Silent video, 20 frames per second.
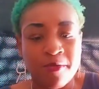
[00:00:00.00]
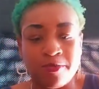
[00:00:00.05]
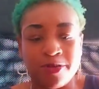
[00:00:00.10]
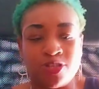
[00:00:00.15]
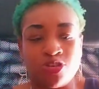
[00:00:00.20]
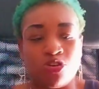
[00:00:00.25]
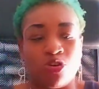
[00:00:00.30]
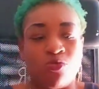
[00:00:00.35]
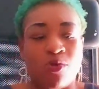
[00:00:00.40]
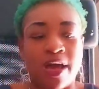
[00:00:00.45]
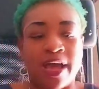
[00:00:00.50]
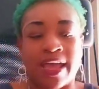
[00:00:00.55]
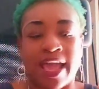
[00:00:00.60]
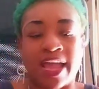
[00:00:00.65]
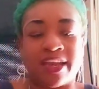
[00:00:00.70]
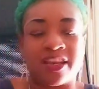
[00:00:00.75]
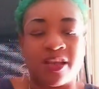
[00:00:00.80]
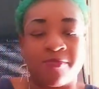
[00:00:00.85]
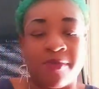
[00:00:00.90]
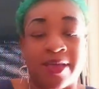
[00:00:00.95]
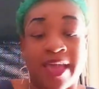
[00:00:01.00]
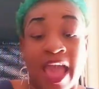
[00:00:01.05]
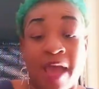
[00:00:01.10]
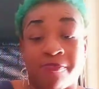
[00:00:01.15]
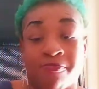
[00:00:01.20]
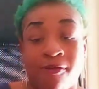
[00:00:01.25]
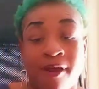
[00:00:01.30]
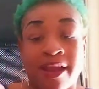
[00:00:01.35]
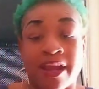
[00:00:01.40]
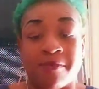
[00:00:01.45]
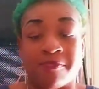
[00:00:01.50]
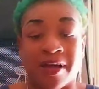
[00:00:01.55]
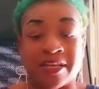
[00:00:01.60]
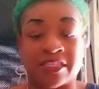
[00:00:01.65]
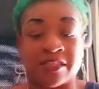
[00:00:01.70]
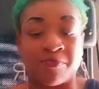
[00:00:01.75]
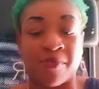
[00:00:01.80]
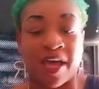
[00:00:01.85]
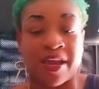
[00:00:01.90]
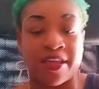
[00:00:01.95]
But you the one got them got pregnant by
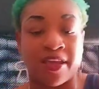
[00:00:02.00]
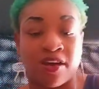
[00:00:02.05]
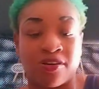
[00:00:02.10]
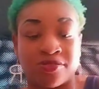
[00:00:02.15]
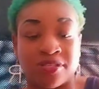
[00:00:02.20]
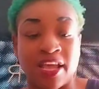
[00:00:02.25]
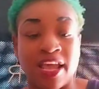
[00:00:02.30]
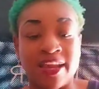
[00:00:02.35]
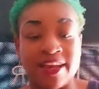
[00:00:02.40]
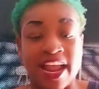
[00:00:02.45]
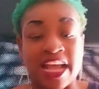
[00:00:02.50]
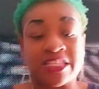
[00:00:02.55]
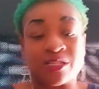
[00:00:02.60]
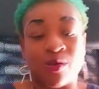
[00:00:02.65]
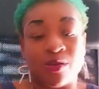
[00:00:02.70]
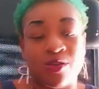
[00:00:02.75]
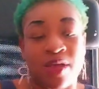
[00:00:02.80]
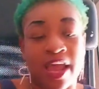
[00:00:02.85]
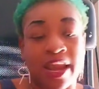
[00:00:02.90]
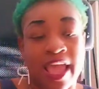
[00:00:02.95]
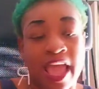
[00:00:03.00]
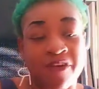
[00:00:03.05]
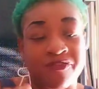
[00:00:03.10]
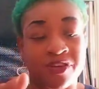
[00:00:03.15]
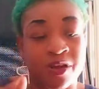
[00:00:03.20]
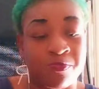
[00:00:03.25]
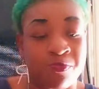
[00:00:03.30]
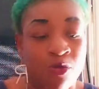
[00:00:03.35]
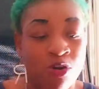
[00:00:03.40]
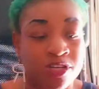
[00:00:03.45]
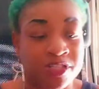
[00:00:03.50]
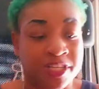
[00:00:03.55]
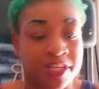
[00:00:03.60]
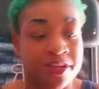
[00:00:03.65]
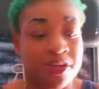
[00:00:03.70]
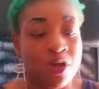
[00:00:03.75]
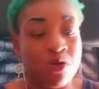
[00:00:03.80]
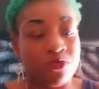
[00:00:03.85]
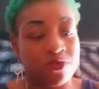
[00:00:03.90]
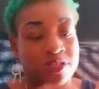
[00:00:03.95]
somebody else. That's why you had to have an
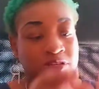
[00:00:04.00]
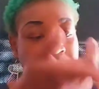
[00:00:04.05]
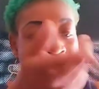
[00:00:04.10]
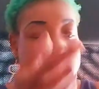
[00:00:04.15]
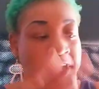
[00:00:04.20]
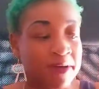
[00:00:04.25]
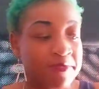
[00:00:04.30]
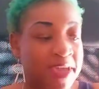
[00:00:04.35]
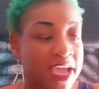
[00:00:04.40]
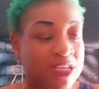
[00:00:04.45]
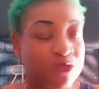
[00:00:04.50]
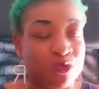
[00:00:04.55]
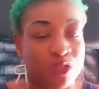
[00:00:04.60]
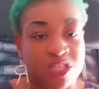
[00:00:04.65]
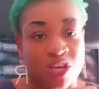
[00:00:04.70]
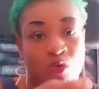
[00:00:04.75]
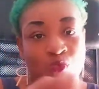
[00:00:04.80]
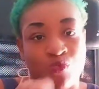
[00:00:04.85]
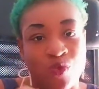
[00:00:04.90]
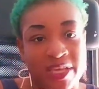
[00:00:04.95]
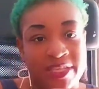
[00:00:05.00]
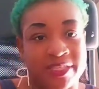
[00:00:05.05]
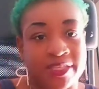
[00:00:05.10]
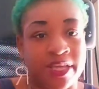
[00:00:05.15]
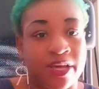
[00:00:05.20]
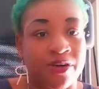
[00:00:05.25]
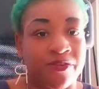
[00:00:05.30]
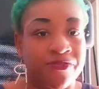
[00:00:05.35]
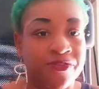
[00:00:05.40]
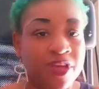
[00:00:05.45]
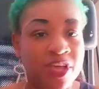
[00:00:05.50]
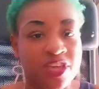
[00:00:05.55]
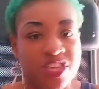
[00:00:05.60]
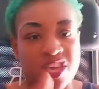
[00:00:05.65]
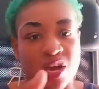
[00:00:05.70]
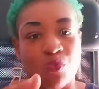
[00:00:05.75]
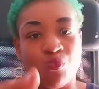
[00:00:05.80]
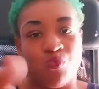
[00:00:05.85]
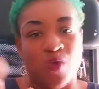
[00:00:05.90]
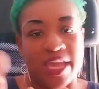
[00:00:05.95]
abortion with your dumb ass, with your weak self.
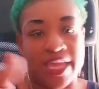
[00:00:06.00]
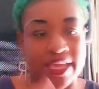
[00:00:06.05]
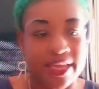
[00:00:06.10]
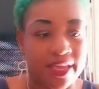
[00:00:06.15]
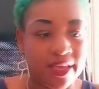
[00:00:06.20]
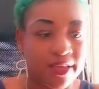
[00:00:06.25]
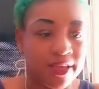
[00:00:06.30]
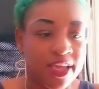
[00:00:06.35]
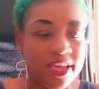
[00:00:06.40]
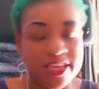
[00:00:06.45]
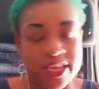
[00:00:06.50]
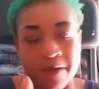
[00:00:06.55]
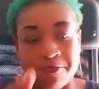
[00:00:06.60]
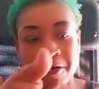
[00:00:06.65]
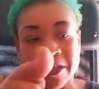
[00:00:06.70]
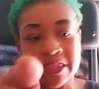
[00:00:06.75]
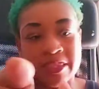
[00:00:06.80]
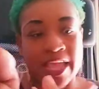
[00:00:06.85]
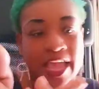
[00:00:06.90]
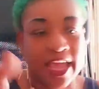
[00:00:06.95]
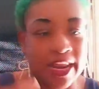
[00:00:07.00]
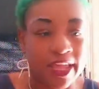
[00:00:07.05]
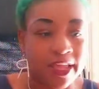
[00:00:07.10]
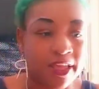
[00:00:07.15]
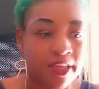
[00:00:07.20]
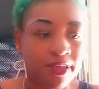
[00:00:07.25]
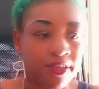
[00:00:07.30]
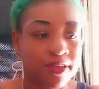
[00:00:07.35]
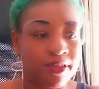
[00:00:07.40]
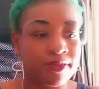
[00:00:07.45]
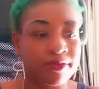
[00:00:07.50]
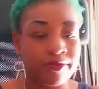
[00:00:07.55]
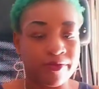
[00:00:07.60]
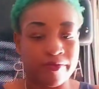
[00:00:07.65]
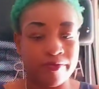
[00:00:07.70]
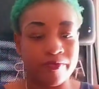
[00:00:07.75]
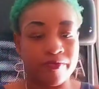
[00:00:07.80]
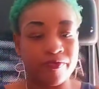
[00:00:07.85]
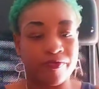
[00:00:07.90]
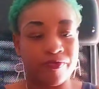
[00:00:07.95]
You're weak. You're pathetic.
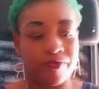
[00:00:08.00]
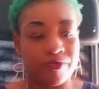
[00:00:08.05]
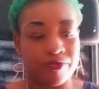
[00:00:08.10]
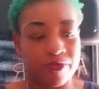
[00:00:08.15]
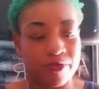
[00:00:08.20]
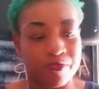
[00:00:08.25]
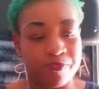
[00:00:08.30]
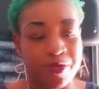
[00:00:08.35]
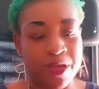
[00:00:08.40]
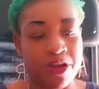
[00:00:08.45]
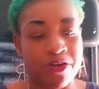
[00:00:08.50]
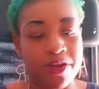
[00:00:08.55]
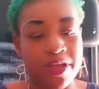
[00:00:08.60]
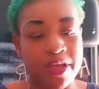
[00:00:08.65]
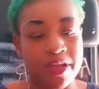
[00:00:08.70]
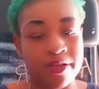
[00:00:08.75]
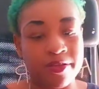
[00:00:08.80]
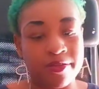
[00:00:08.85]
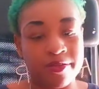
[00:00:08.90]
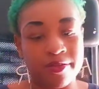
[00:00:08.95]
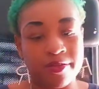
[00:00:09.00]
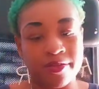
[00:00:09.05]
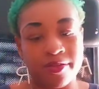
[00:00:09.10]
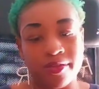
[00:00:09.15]
Period.